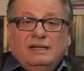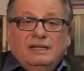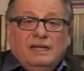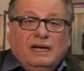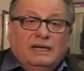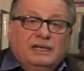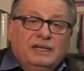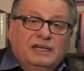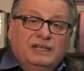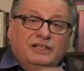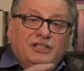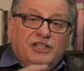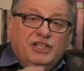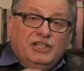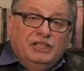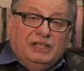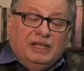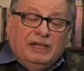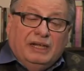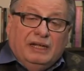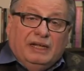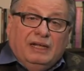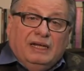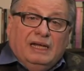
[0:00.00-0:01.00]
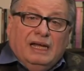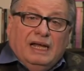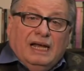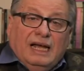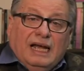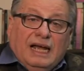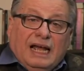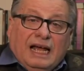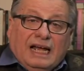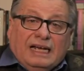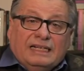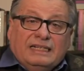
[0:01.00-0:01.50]
And believe it or
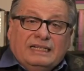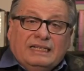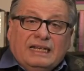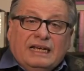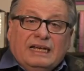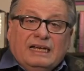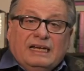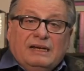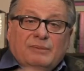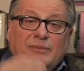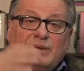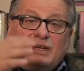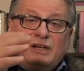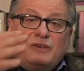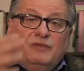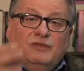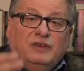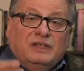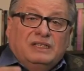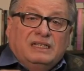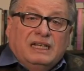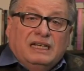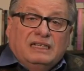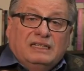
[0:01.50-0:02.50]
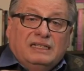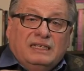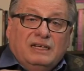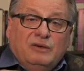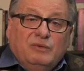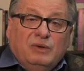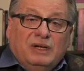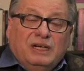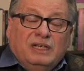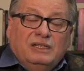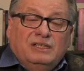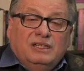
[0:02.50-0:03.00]
not, this demonstration was
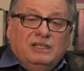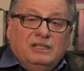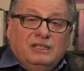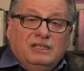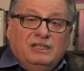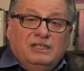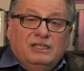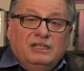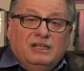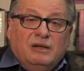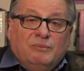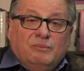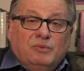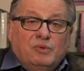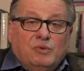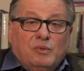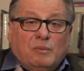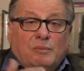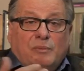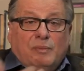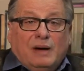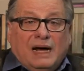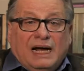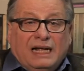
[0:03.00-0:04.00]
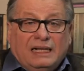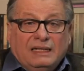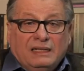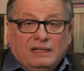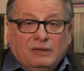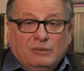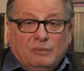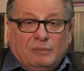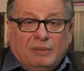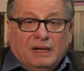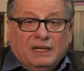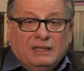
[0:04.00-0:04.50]
led by a priest,
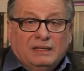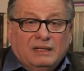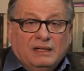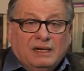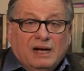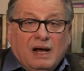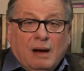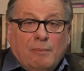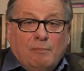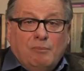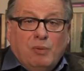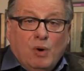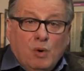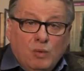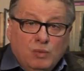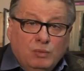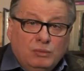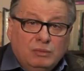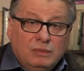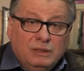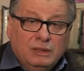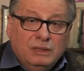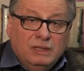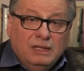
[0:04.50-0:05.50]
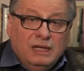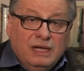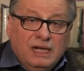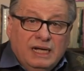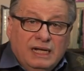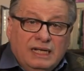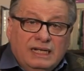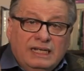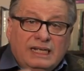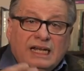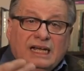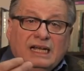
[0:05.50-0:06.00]
Father Gapon
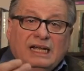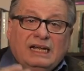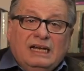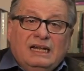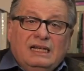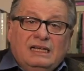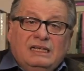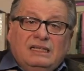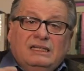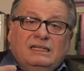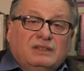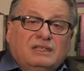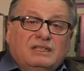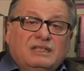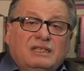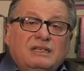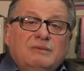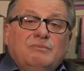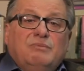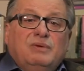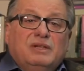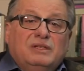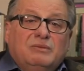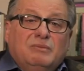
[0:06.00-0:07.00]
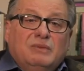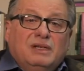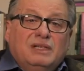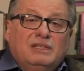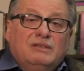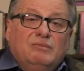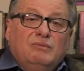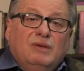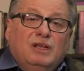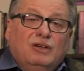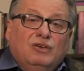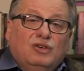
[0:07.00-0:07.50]
and it simply demanded
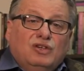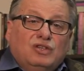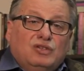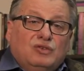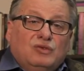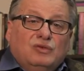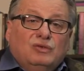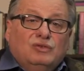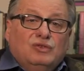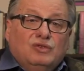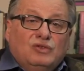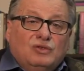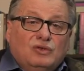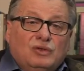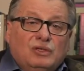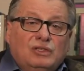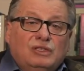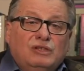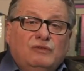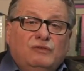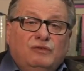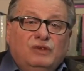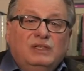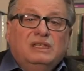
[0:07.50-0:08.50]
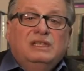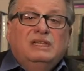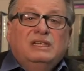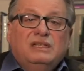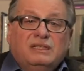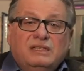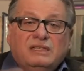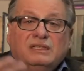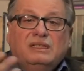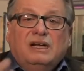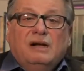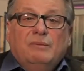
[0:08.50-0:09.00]
better living and working
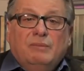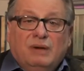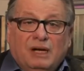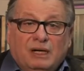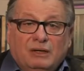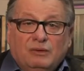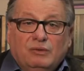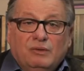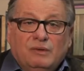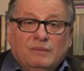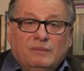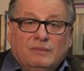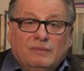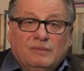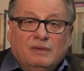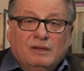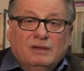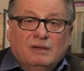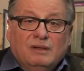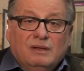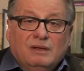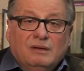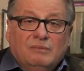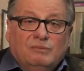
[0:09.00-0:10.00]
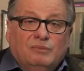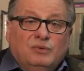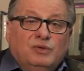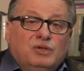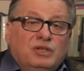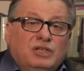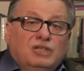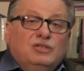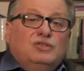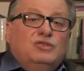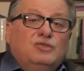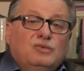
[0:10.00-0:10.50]
conditions. For
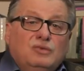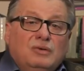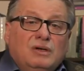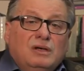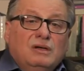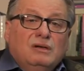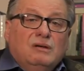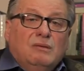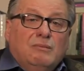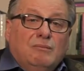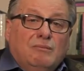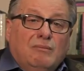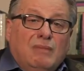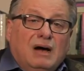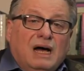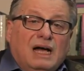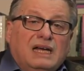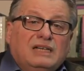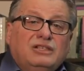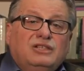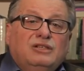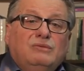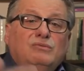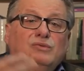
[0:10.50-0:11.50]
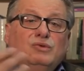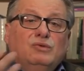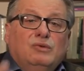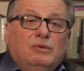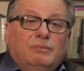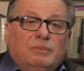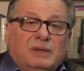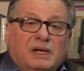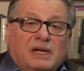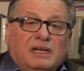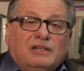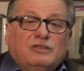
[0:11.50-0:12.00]
that alone, more than a
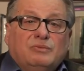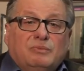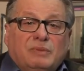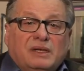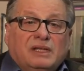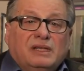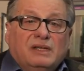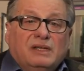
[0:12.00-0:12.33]
thousand workers